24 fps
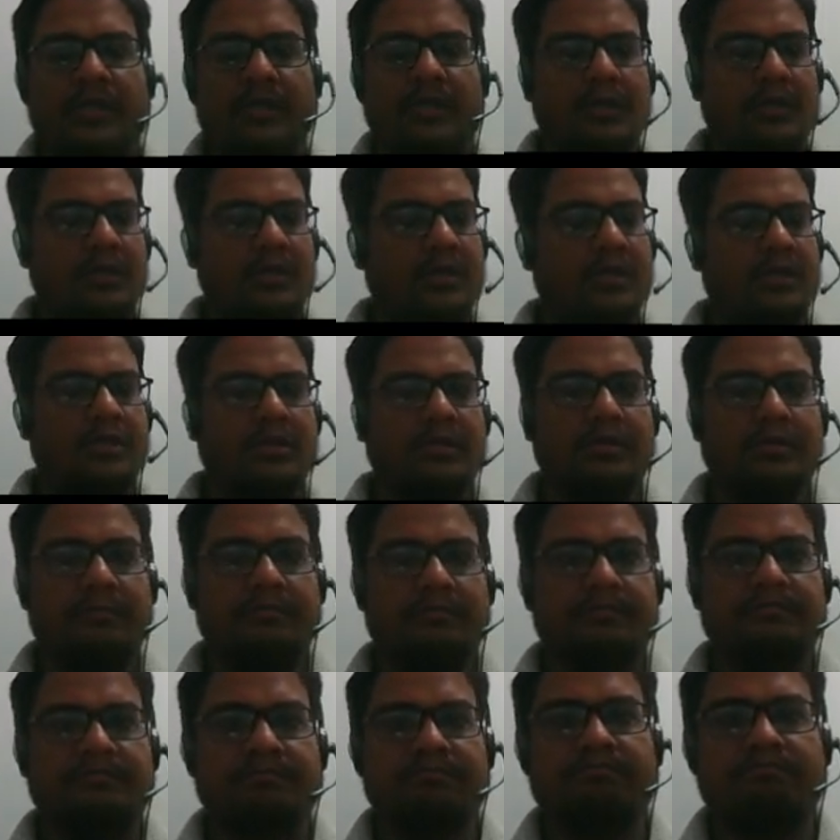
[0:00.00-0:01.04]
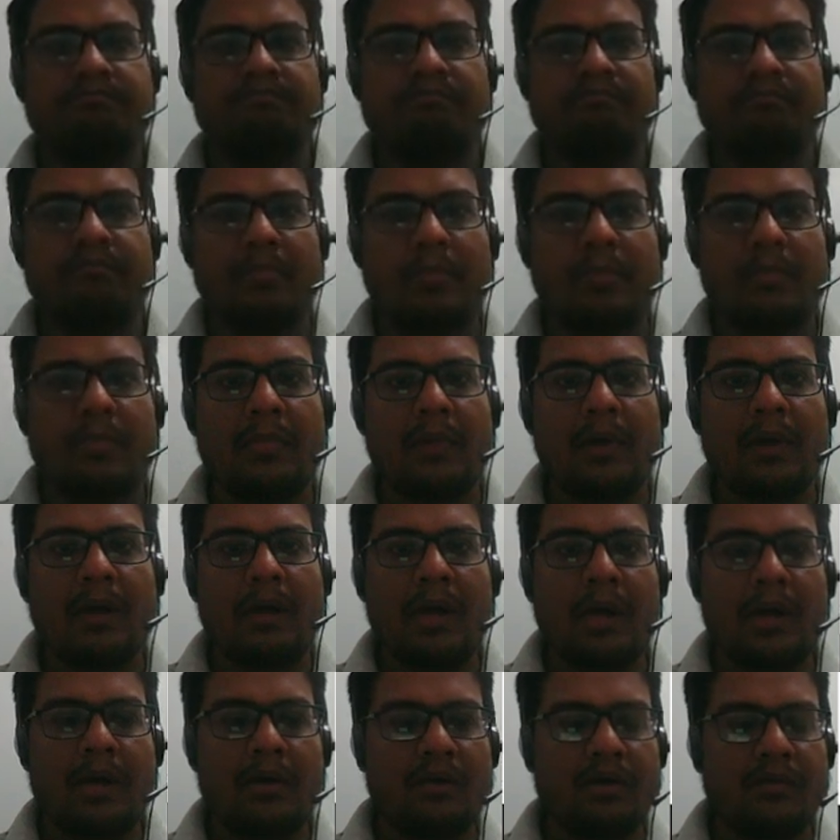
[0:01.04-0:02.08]
Um,
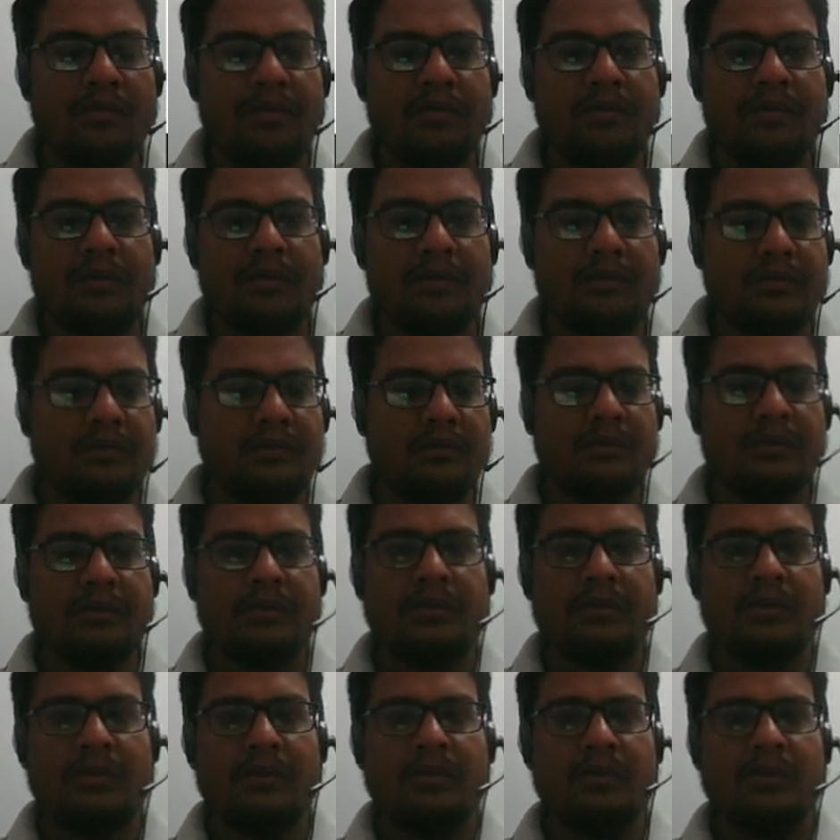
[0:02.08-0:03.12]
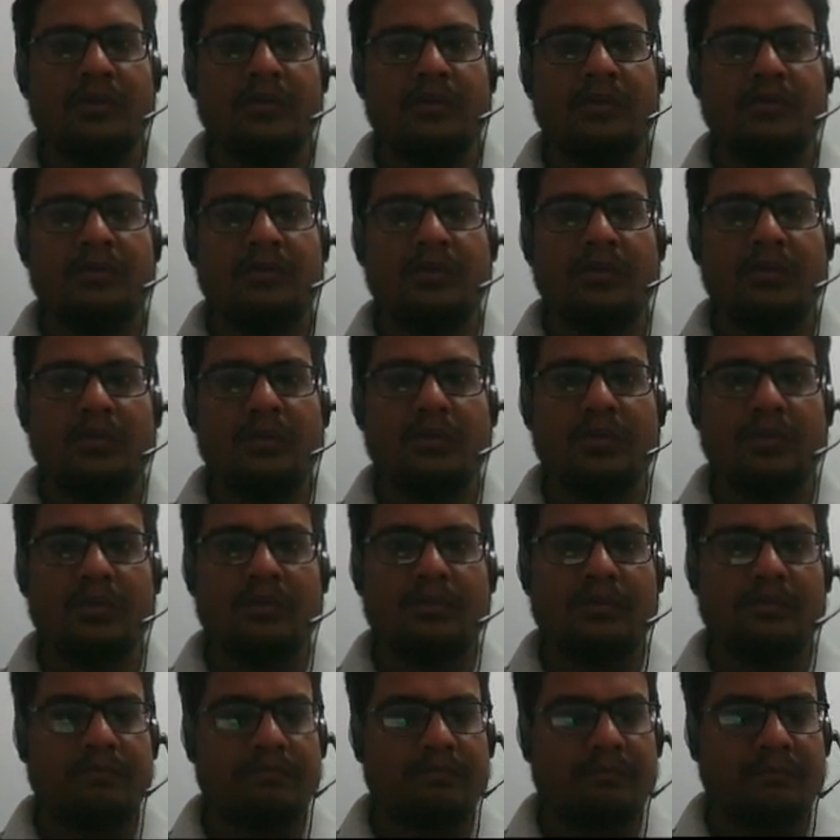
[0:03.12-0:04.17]
Hello everyone. So
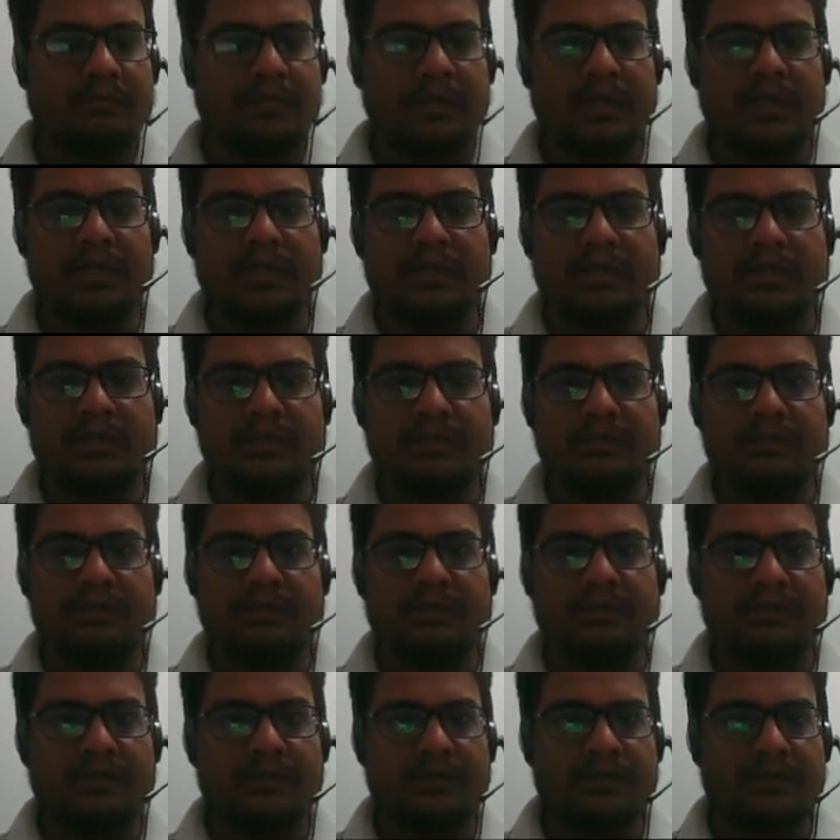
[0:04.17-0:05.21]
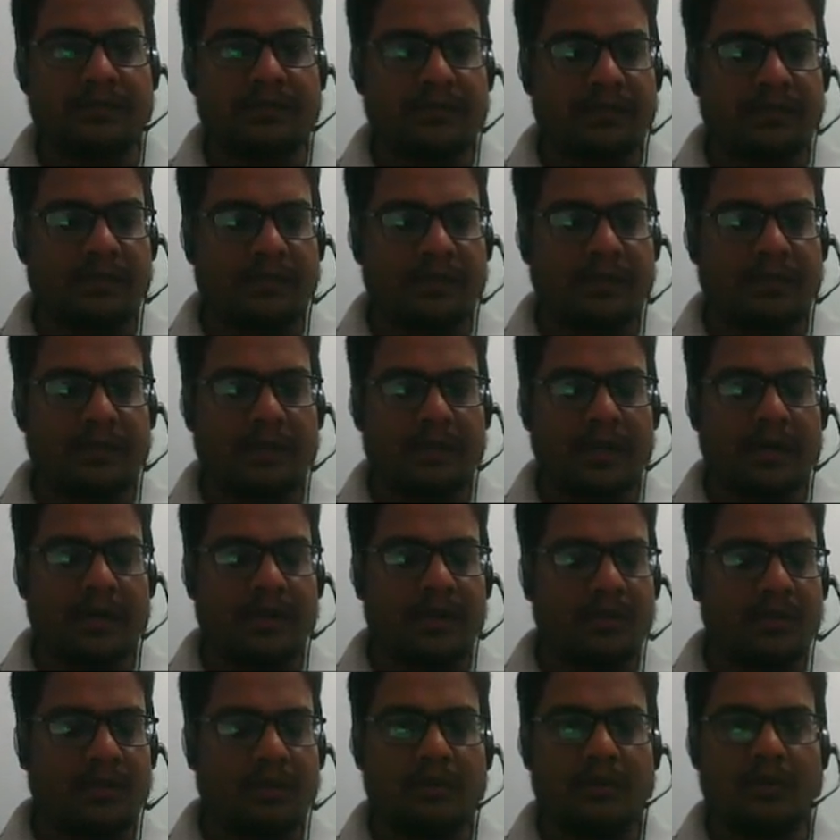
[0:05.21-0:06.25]
in this
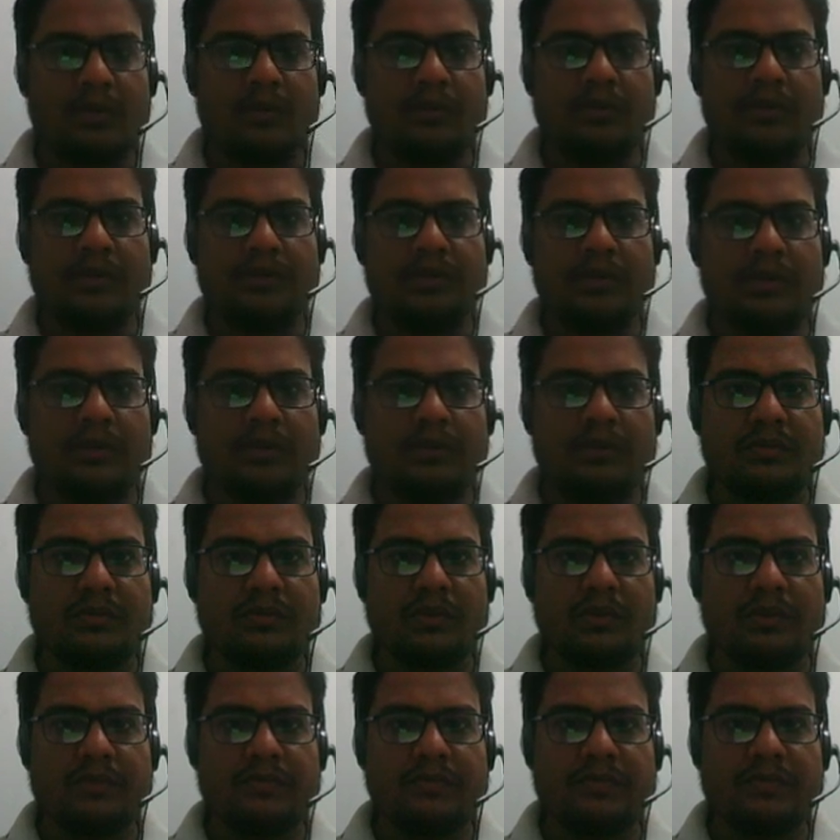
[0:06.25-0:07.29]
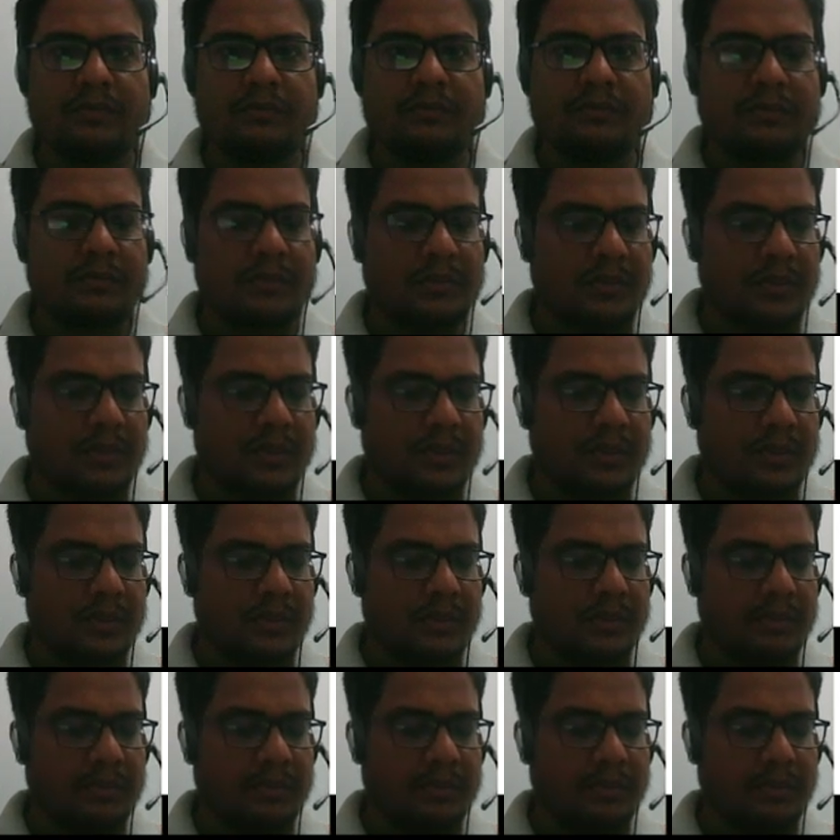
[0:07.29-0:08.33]
video we shall solve some
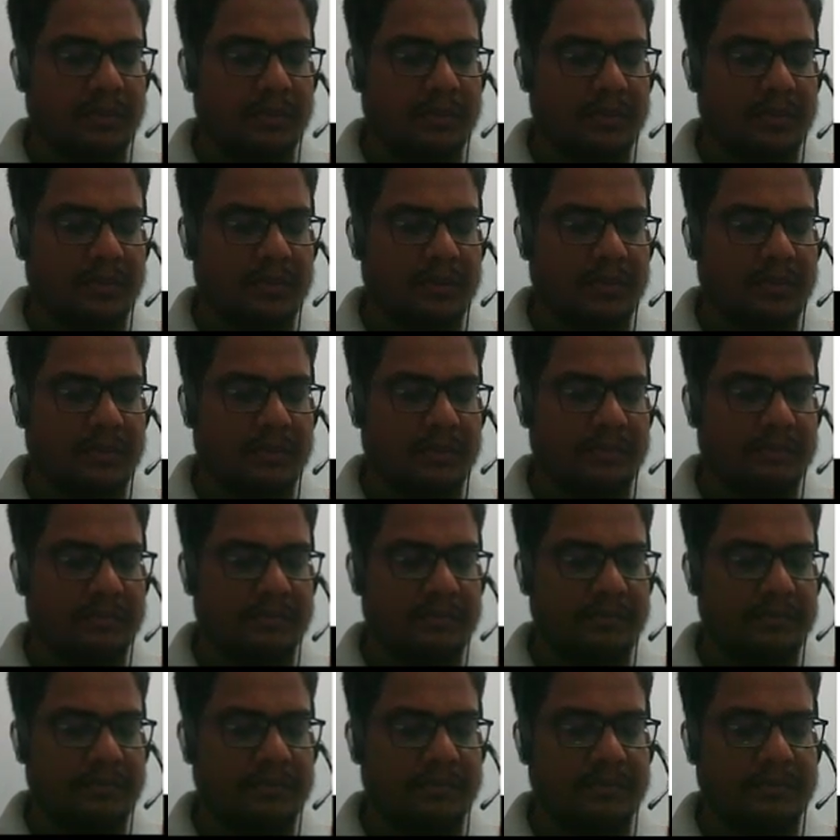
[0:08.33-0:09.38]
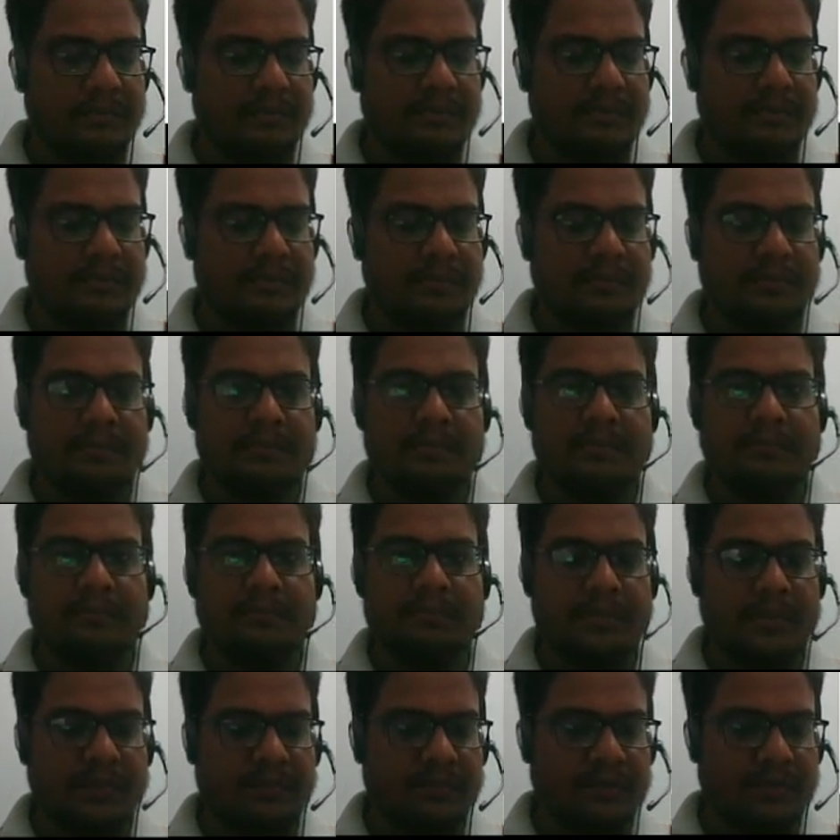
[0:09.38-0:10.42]
um,
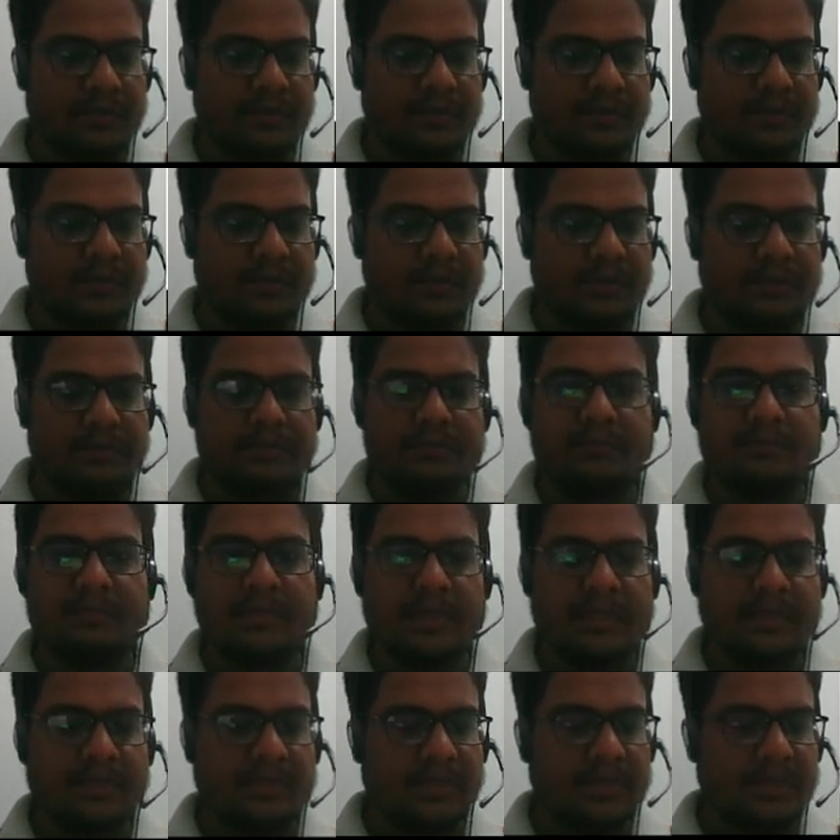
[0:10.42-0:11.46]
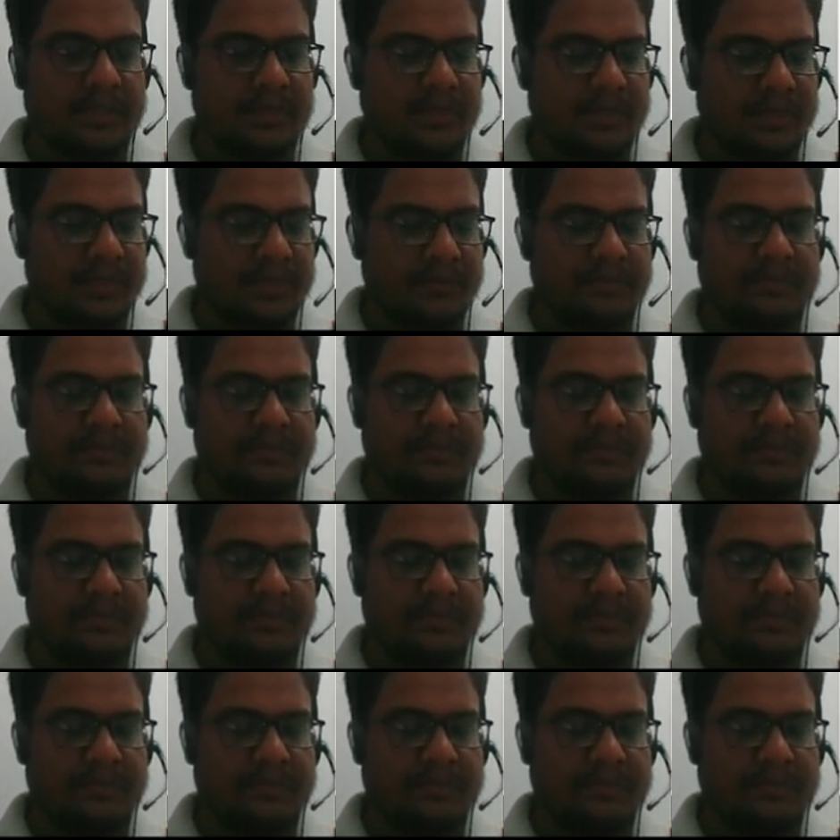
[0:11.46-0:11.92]
previous year KCET